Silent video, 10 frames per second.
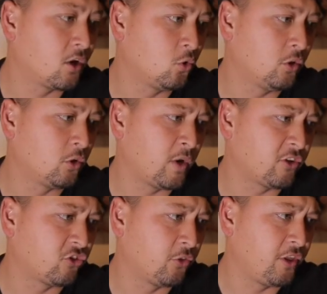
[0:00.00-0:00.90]
cool little
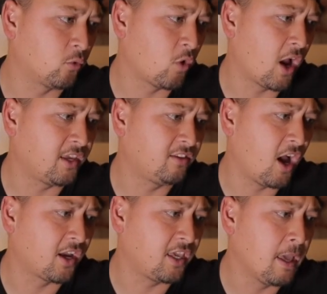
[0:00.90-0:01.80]
retro thing, Rocky
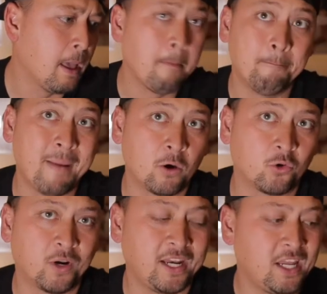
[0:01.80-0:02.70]
Talkie,
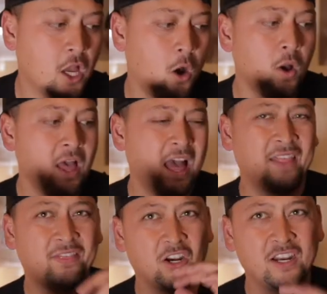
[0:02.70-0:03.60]
mountain radio.
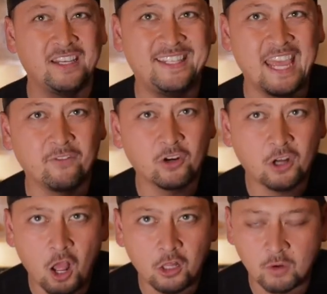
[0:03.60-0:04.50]
They're in Denver,
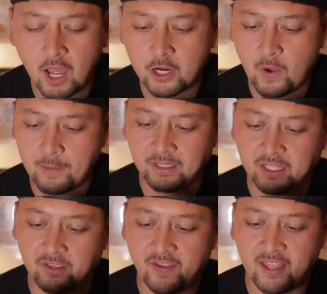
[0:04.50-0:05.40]
Colorado, I
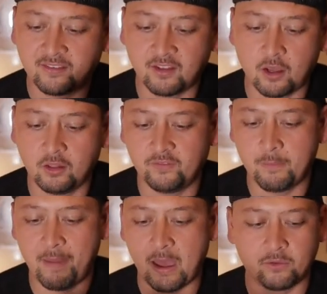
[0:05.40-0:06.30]
believe, hence all of the
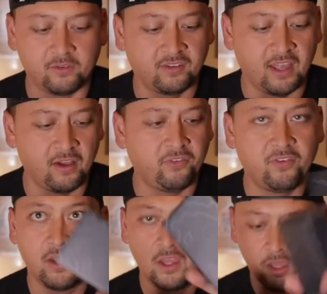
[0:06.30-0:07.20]
mountain stuff.
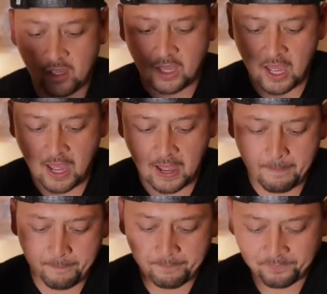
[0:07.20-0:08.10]

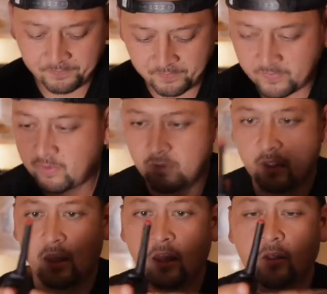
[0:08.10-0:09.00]
The
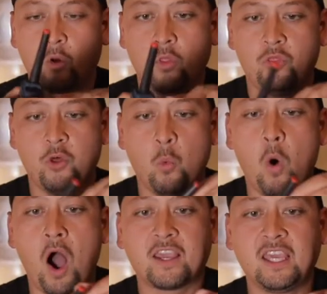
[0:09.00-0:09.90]

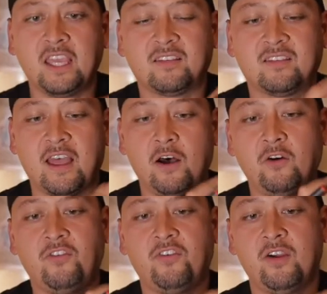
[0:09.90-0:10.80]
walkie
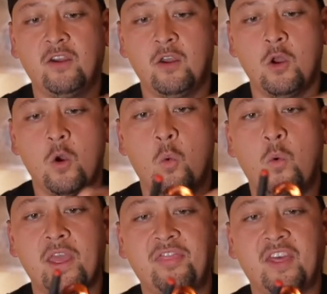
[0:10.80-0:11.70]
itself
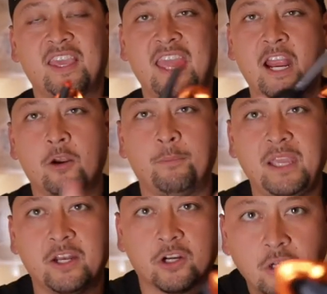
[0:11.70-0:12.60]
with a
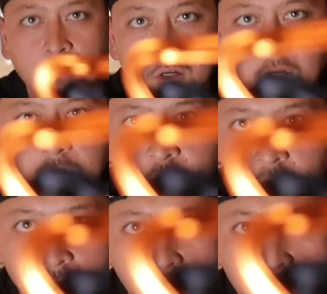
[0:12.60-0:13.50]
carabiner.
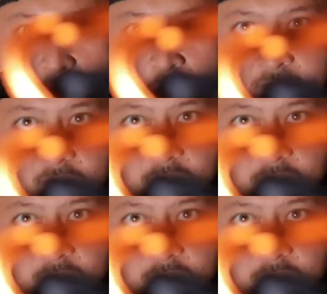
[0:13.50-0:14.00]
So it has a